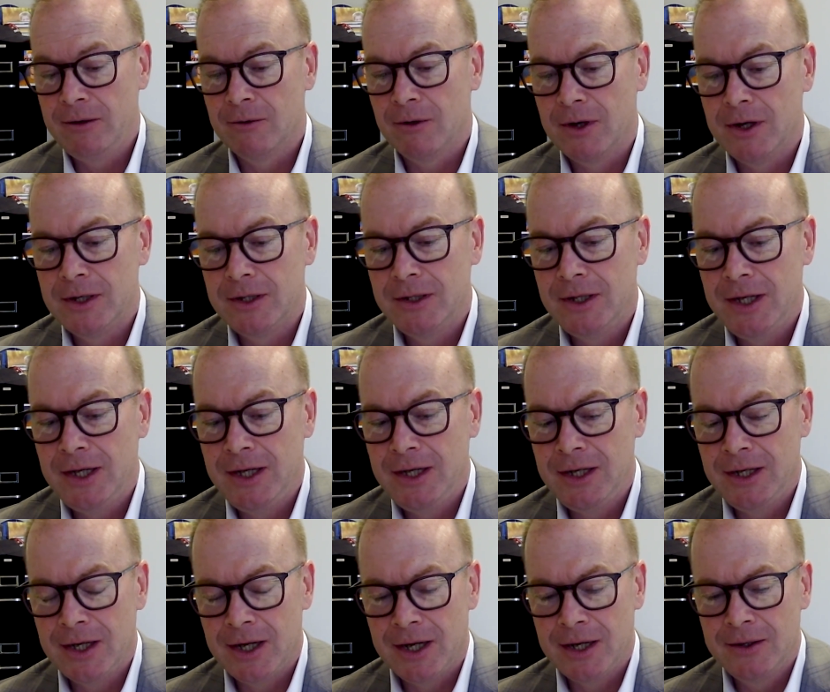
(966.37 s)

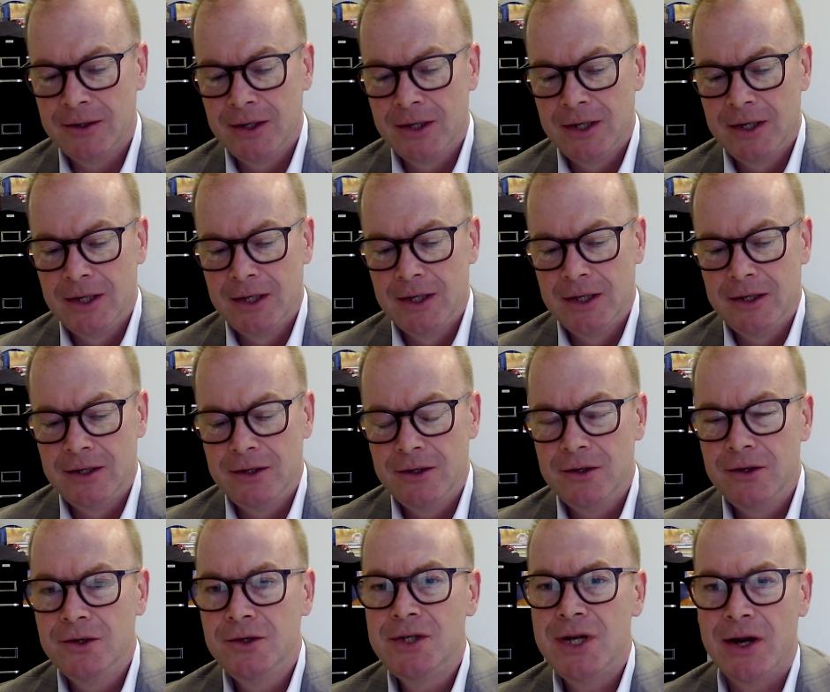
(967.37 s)
the
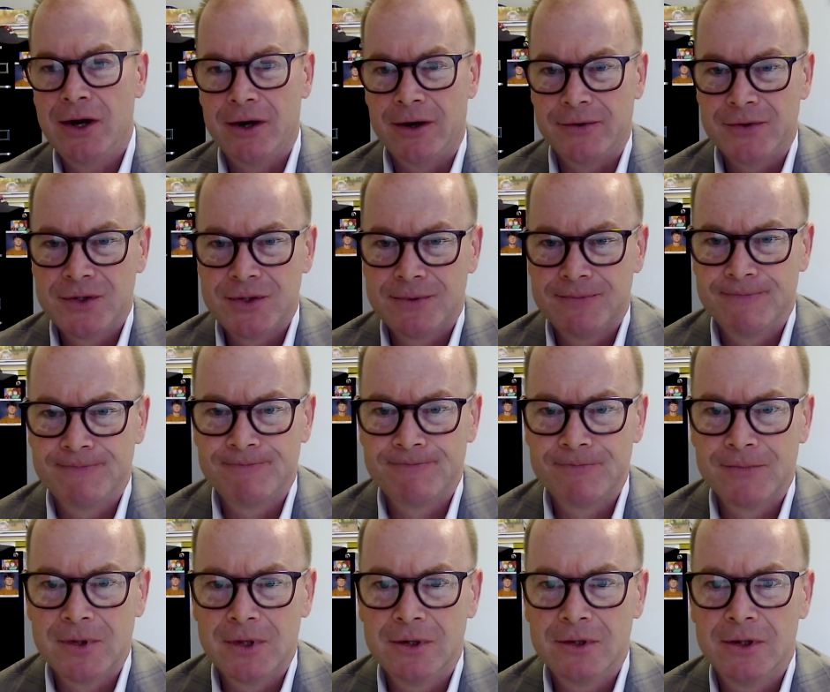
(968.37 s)
tariffs.
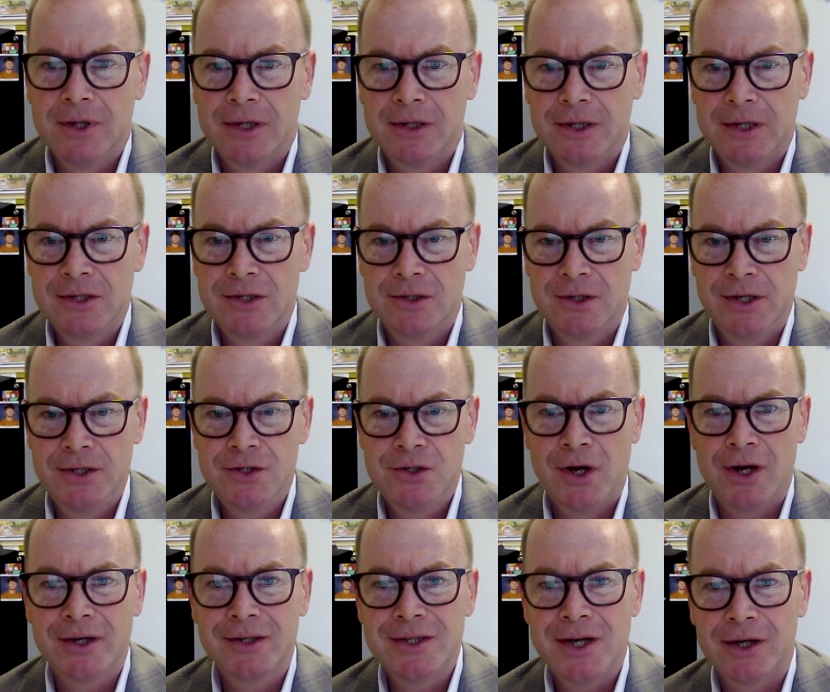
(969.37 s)
Let's
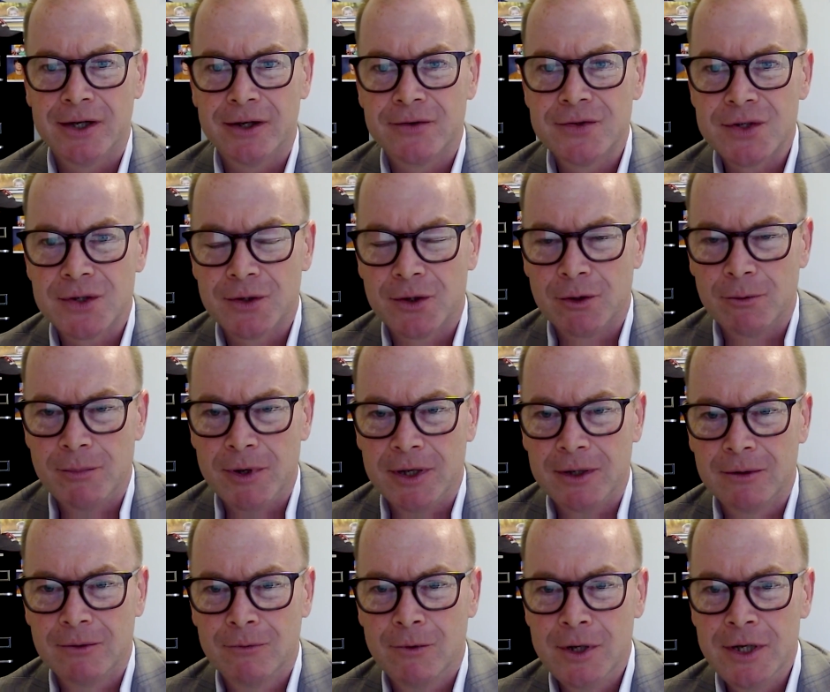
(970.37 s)
talk tariffs a little bit.
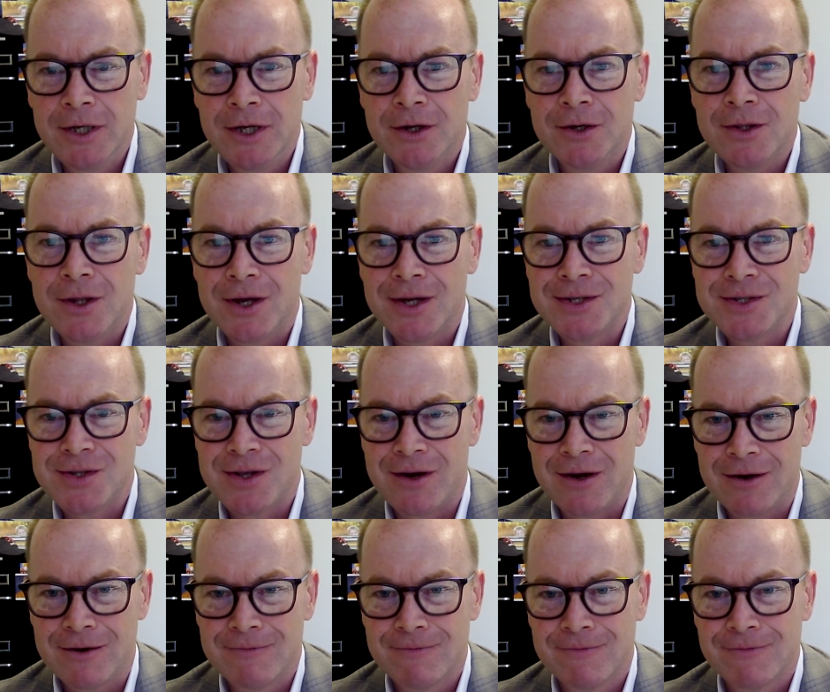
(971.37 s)
What are your thoughts there?